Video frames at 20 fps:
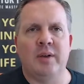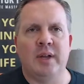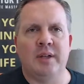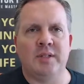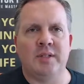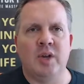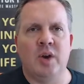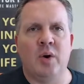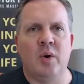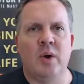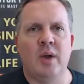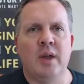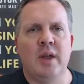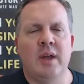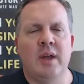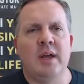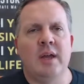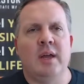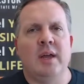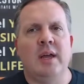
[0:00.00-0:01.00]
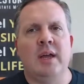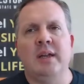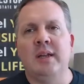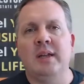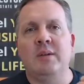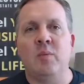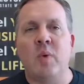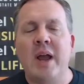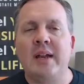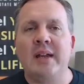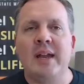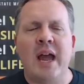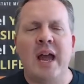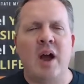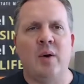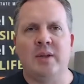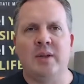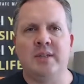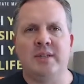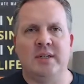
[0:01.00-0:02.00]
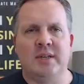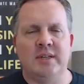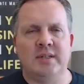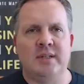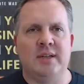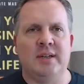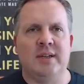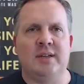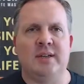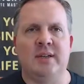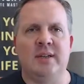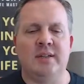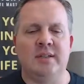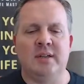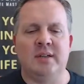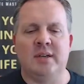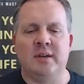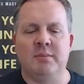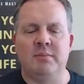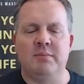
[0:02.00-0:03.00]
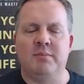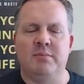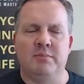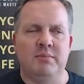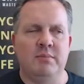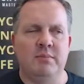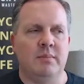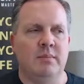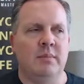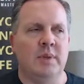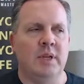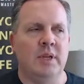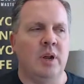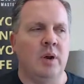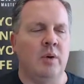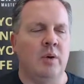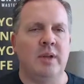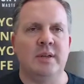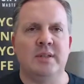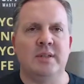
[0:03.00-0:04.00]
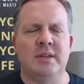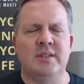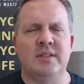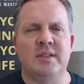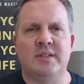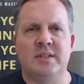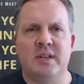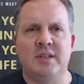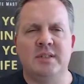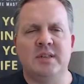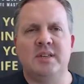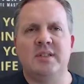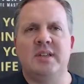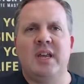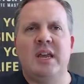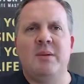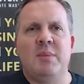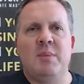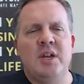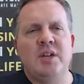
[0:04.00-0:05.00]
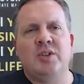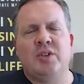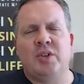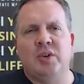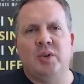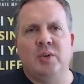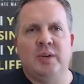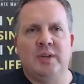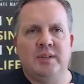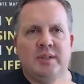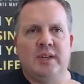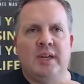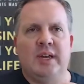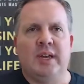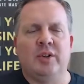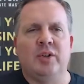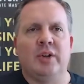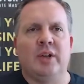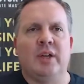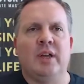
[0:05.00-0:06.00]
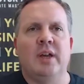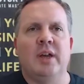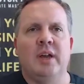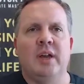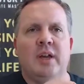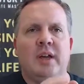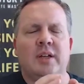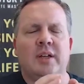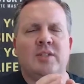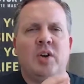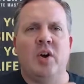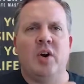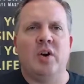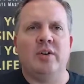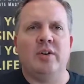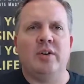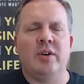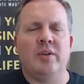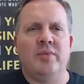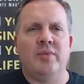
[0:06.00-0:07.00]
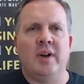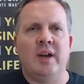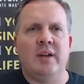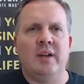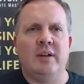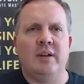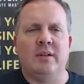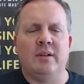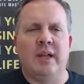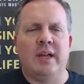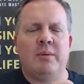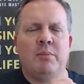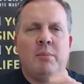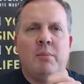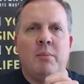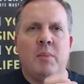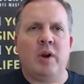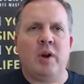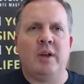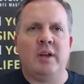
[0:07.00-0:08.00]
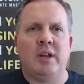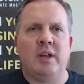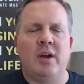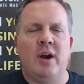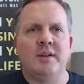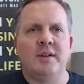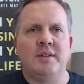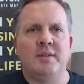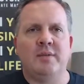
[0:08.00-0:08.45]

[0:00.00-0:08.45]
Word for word: And so, and right now is is an is a, you know, is it's, it's the same issue. Is like, look, it's harder to find. Like marketing costs have